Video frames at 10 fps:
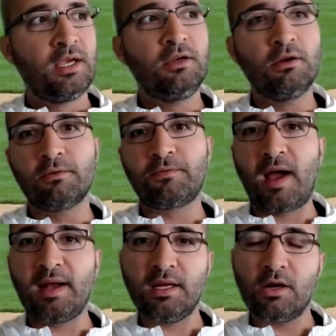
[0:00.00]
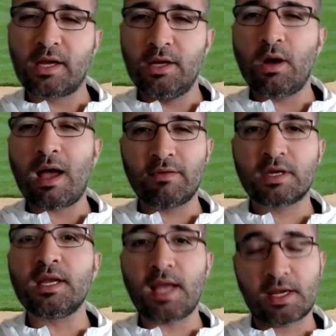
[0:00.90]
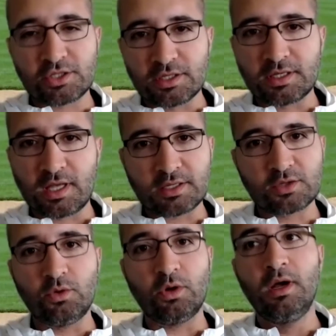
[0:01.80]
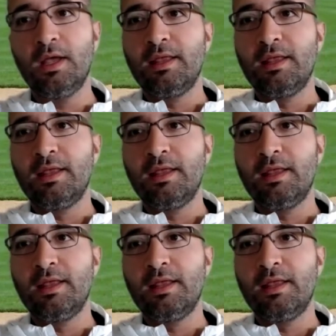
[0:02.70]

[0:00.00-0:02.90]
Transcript: You're finding, okay, do I have a connection to that school?